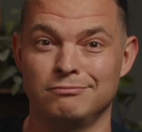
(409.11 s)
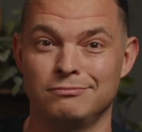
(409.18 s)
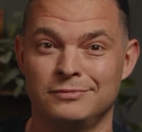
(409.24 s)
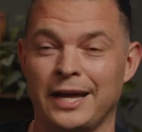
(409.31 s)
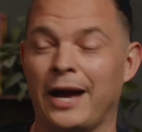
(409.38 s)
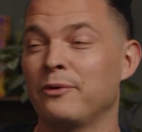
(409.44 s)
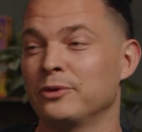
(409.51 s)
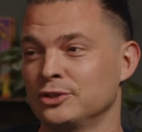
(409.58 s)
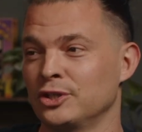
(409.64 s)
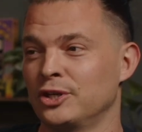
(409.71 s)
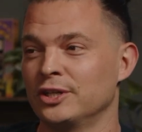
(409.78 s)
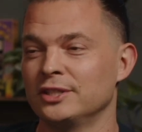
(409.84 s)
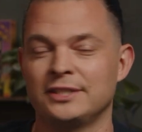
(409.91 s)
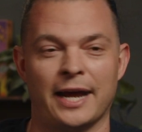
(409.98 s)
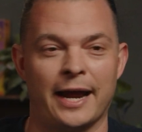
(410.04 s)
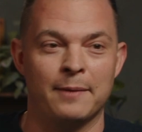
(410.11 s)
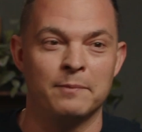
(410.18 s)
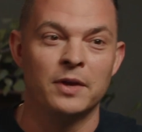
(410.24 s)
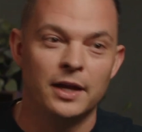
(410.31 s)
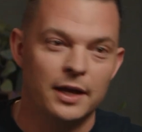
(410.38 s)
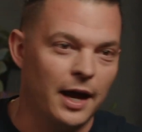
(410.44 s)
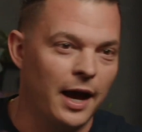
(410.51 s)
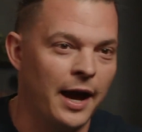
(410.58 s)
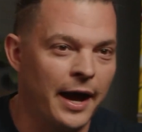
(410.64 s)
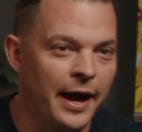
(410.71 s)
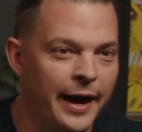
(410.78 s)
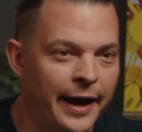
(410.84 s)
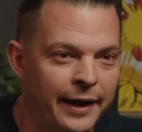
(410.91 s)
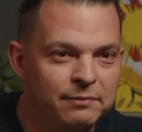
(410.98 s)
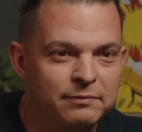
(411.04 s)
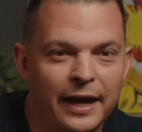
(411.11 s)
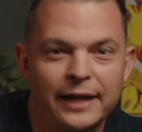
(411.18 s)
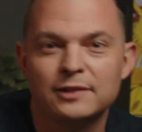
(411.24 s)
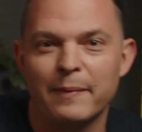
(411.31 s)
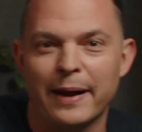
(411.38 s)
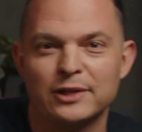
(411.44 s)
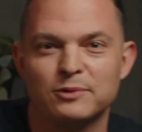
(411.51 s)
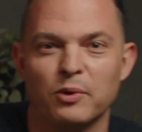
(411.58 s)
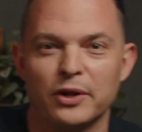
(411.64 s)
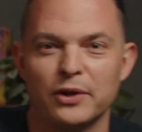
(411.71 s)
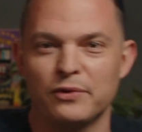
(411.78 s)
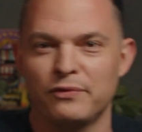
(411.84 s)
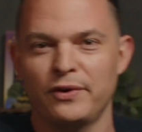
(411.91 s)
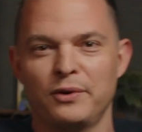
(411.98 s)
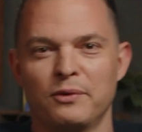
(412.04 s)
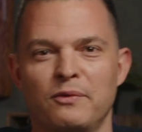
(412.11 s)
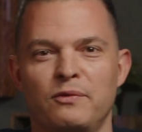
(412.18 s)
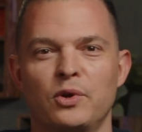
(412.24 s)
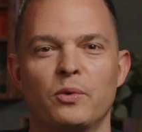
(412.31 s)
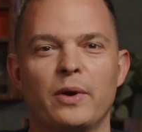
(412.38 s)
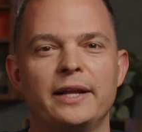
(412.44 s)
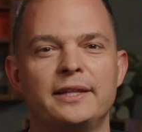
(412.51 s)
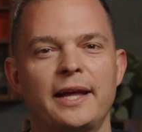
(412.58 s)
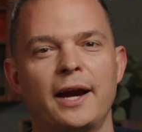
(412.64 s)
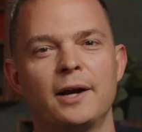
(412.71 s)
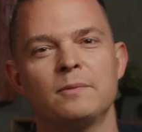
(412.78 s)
That was a good time. Uh, that's my spoiler-free review right there.